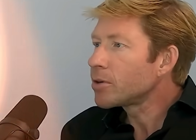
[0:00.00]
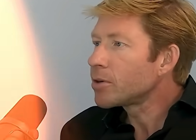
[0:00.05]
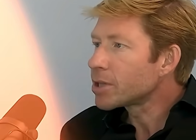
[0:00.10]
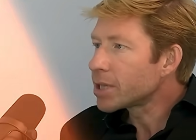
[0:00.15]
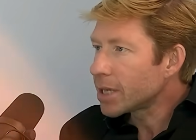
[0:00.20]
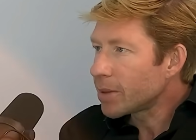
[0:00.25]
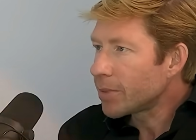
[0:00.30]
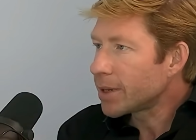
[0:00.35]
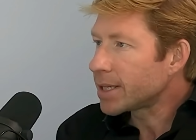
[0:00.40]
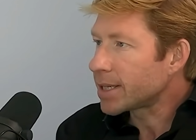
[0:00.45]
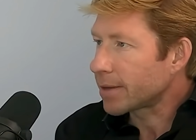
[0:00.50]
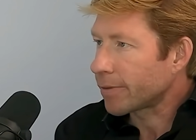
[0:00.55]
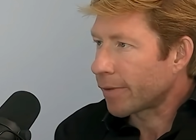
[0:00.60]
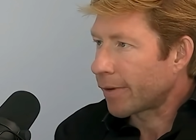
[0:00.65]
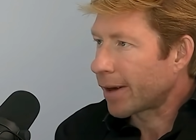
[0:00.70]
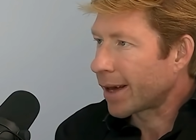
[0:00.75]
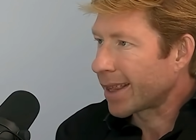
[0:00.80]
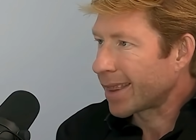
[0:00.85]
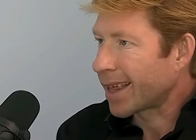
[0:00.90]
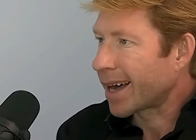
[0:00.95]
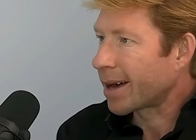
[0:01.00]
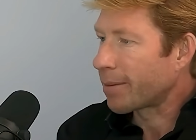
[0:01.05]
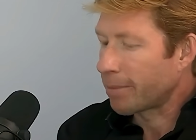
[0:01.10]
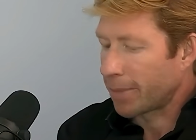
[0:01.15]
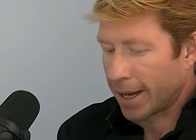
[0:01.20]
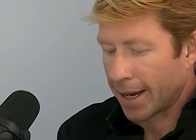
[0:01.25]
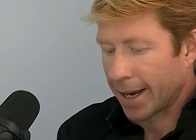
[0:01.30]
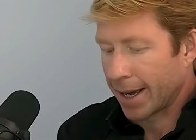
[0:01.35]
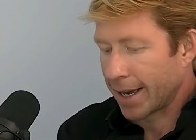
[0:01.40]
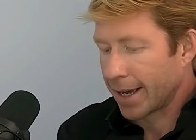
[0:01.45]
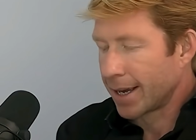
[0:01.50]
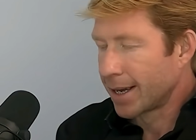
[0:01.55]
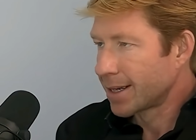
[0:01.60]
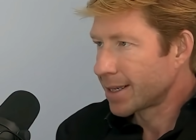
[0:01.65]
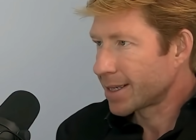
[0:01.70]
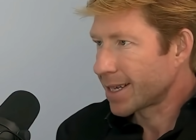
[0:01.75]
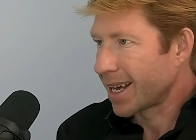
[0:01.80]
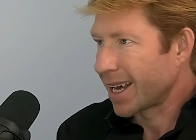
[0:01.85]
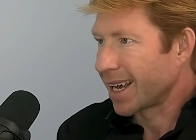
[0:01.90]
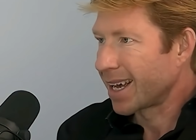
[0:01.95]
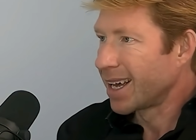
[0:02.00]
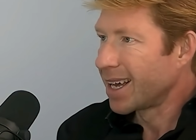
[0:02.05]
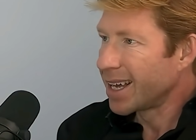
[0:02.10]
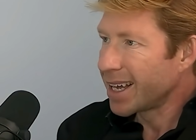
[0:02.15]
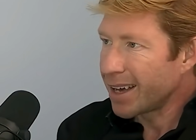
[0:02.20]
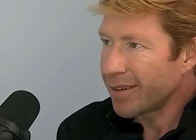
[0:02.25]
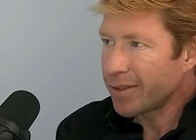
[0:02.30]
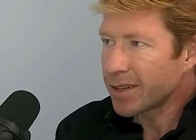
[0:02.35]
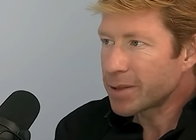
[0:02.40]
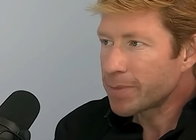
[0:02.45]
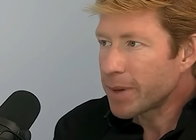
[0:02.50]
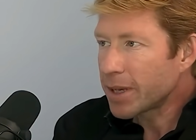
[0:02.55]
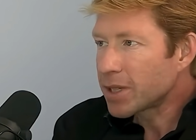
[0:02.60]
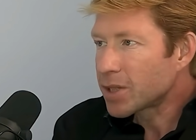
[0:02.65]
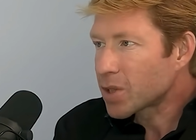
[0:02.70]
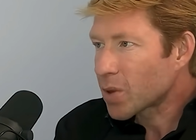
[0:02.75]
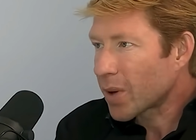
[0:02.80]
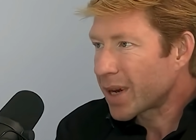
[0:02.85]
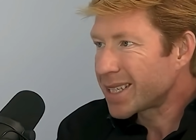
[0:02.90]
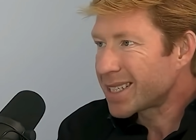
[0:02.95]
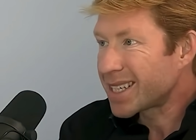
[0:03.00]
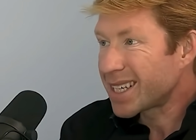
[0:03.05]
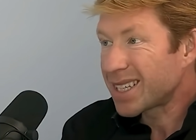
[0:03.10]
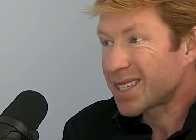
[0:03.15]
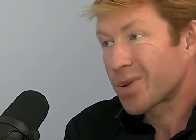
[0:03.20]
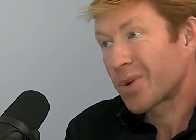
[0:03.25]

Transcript: usually we define that by saying if it's been 20,